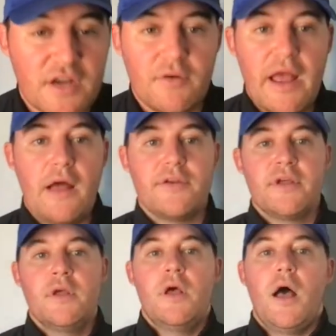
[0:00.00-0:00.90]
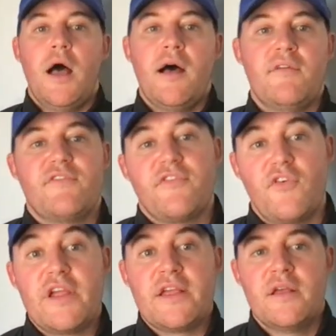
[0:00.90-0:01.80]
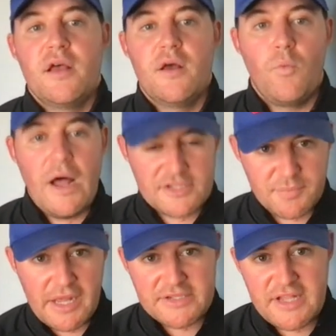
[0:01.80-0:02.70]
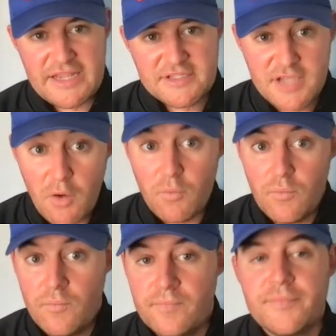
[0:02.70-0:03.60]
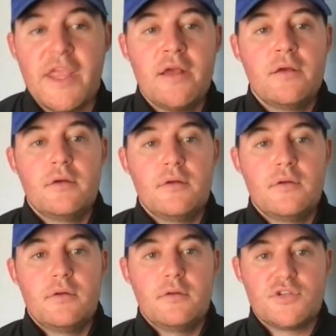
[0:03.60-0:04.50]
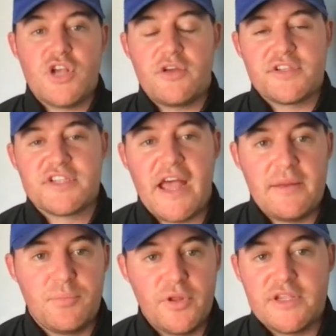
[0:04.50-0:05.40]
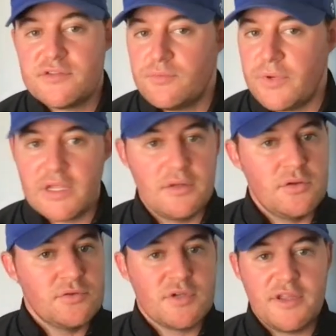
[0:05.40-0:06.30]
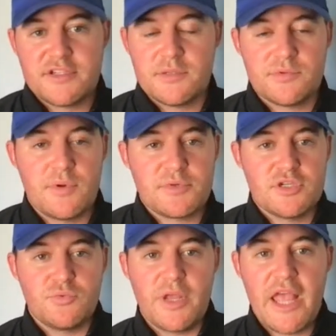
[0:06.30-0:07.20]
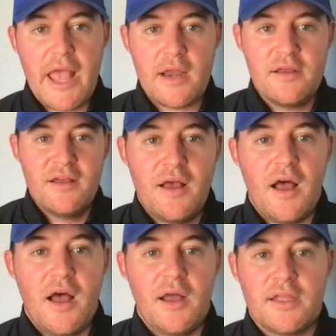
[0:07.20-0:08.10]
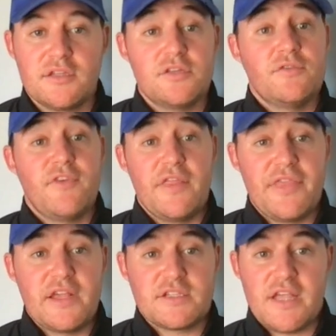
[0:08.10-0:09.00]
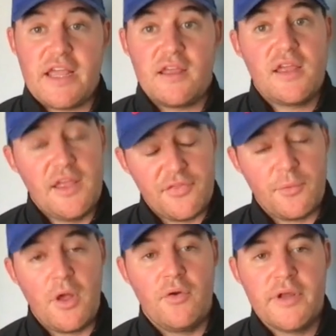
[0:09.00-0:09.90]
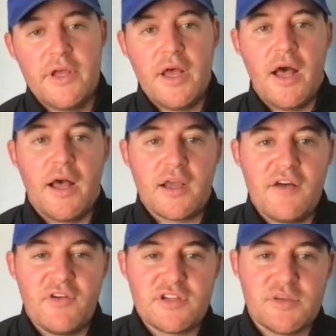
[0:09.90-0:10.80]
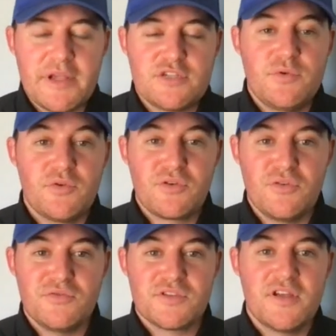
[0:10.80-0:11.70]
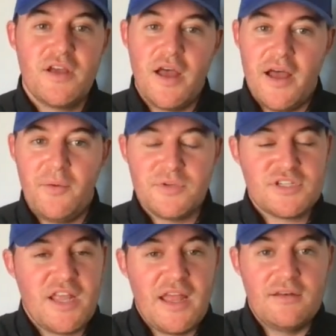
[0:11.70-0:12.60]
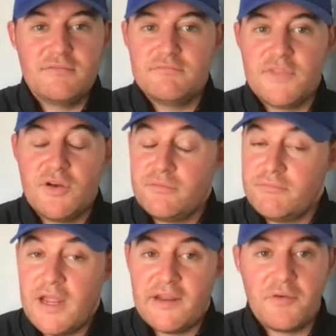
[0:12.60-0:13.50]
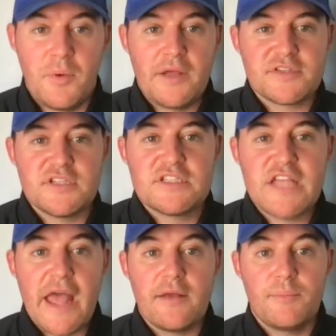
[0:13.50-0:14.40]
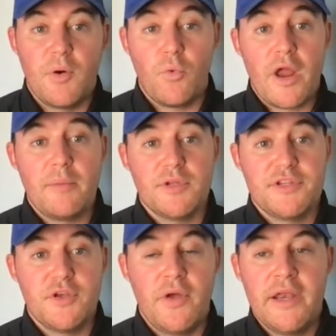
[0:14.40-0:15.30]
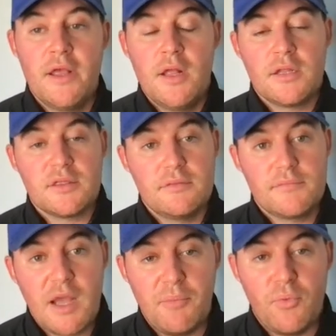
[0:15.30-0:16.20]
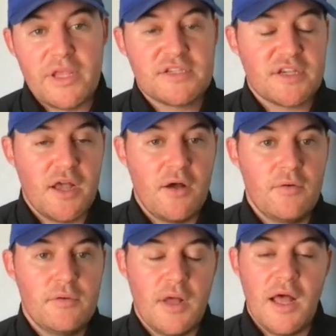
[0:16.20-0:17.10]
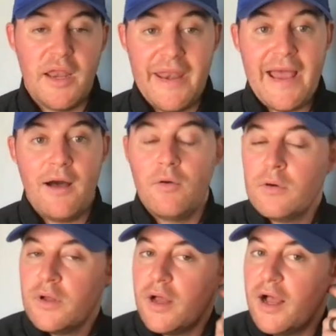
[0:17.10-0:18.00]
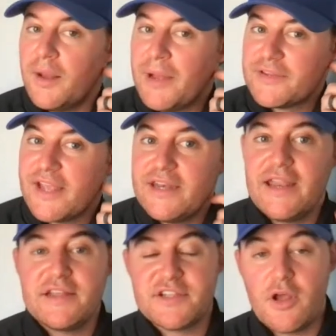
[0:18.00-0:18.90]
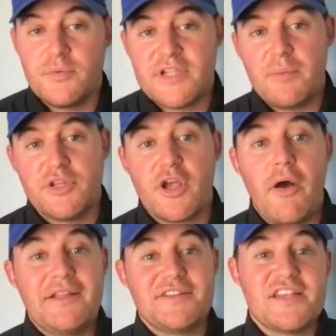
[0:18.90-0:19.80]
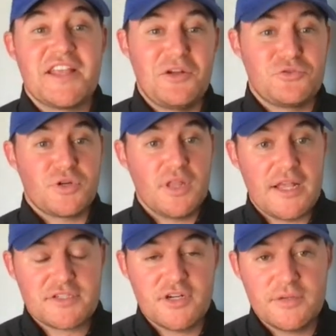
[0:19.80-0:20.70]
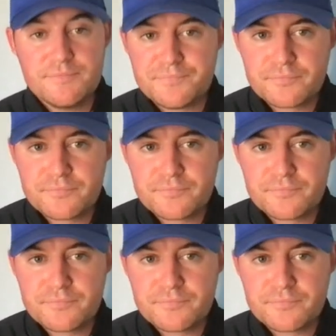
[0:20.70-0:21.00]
around for free while supplies last. So share the site, please. We can use all the subscriptions we can. Get to do fun things like hit the road, covering some SMU recruits, which can't, you know, not everyone else can say, but we're able to do it. A couple weeks ago now, about 10 days ago, was able to go out and see Keldric Luster,